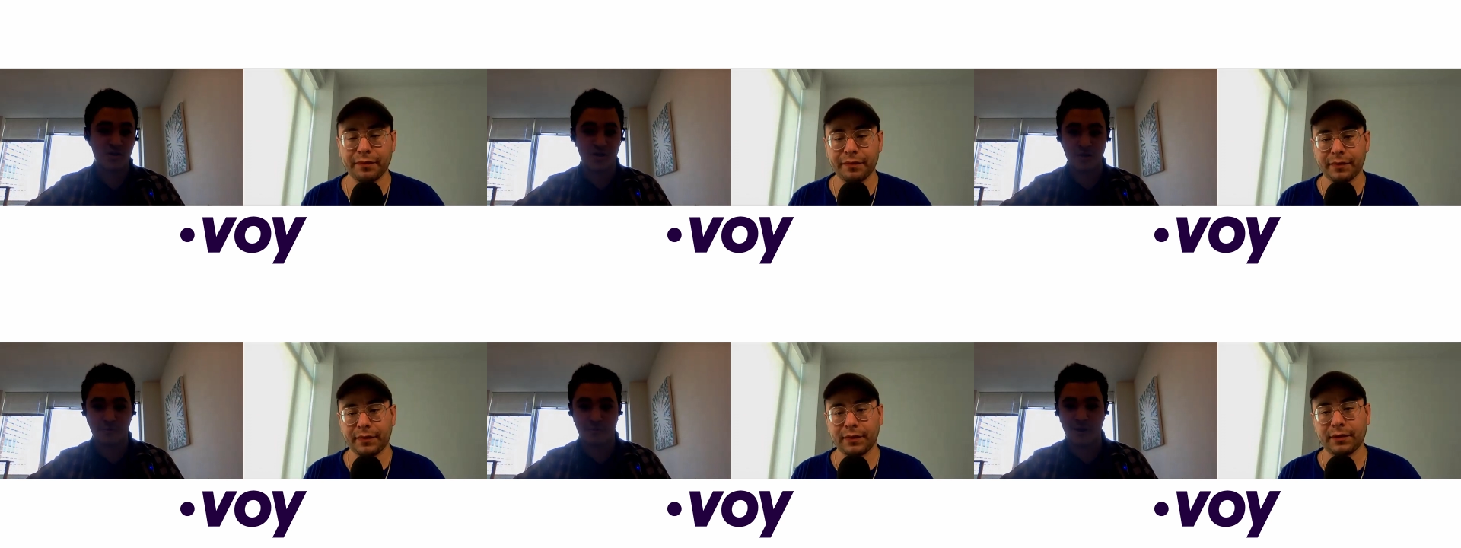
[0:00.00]

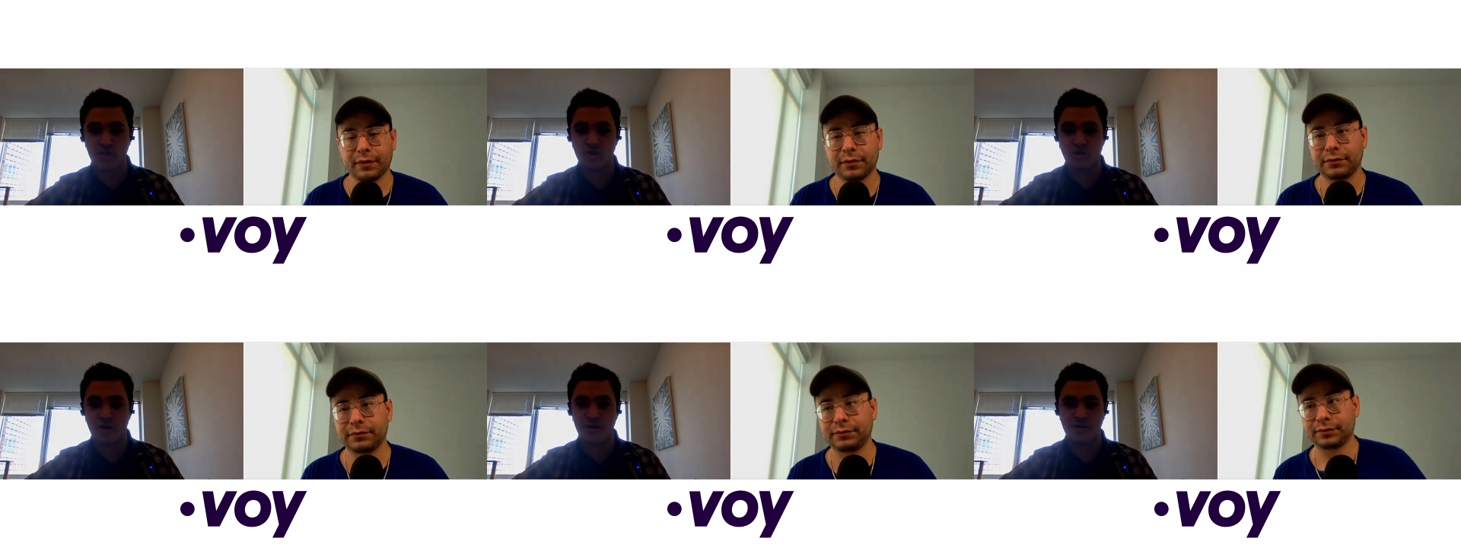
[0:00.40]
Speaker 1: especially in the
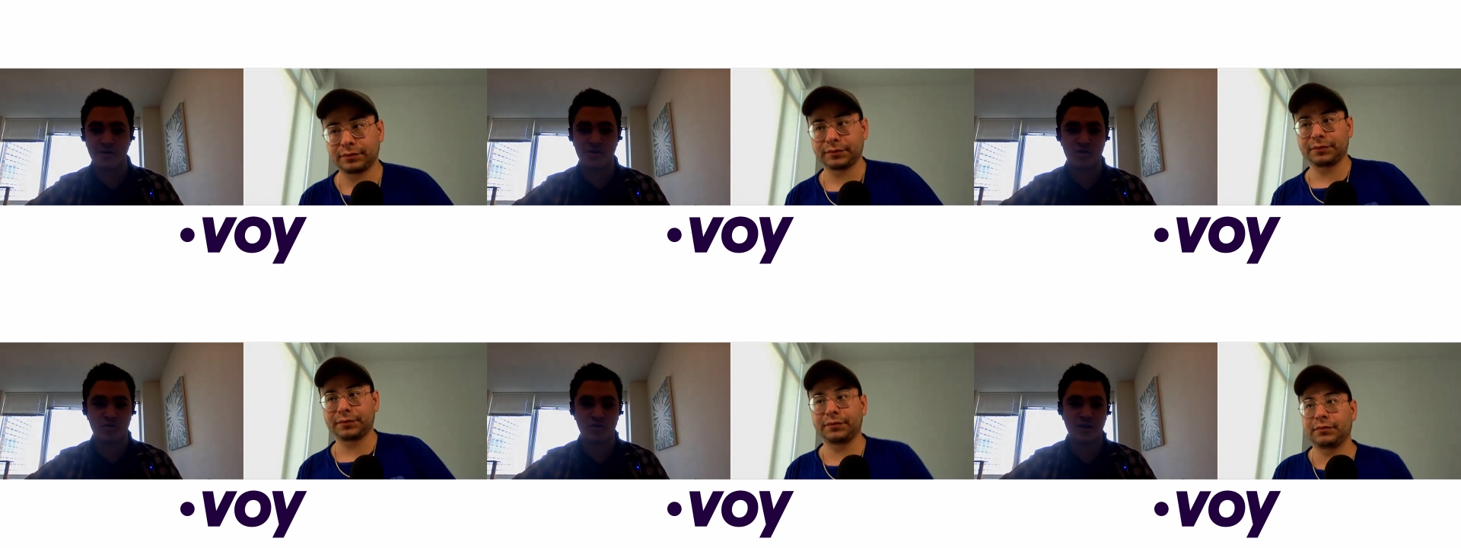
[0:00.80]
restaurant
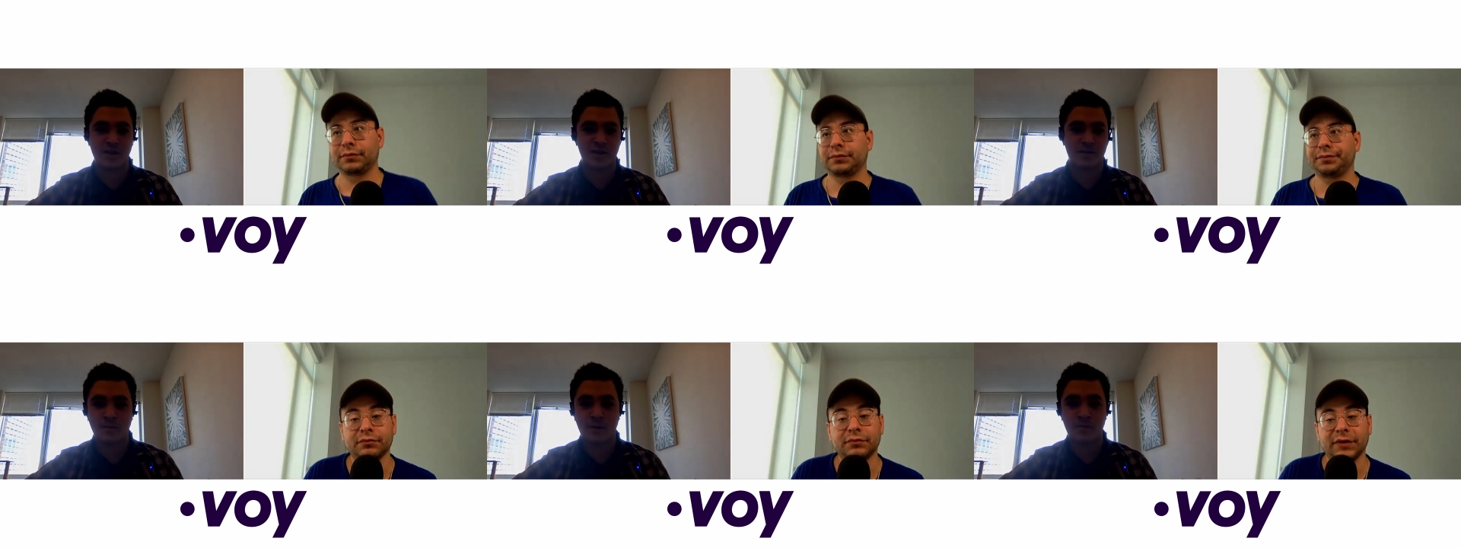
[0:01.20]
industry.
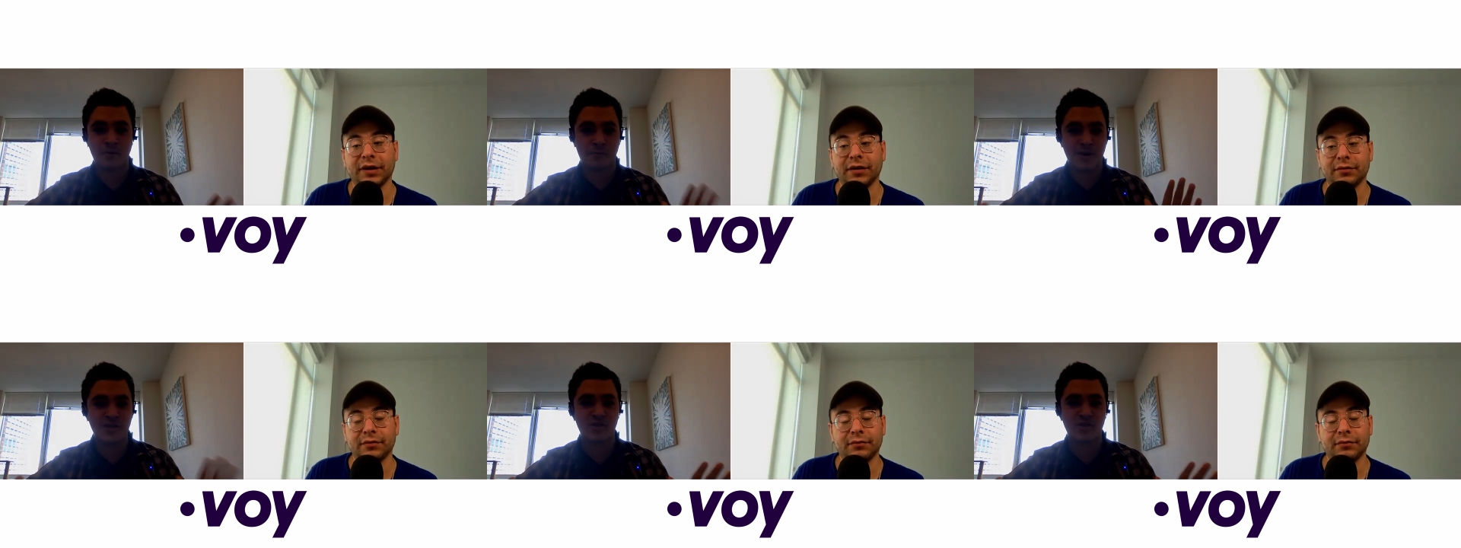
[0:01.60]
The yeah.